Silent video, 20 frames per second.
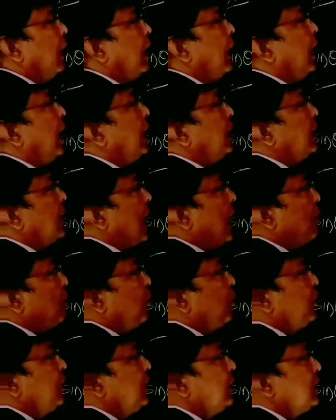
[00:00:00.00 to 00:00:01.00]
and
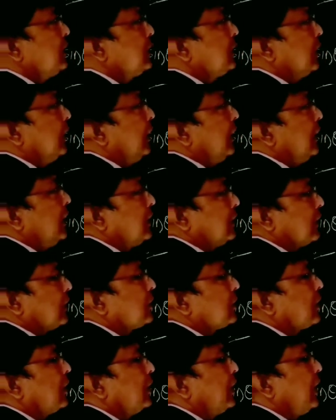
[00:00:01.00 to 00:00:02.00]
hypotenuse is
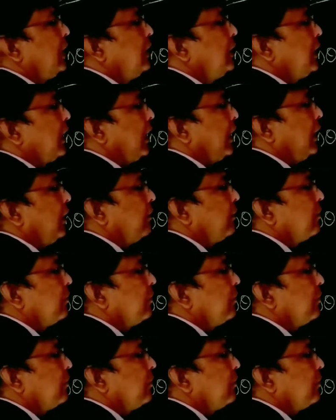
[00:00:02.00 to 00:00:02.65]
13K.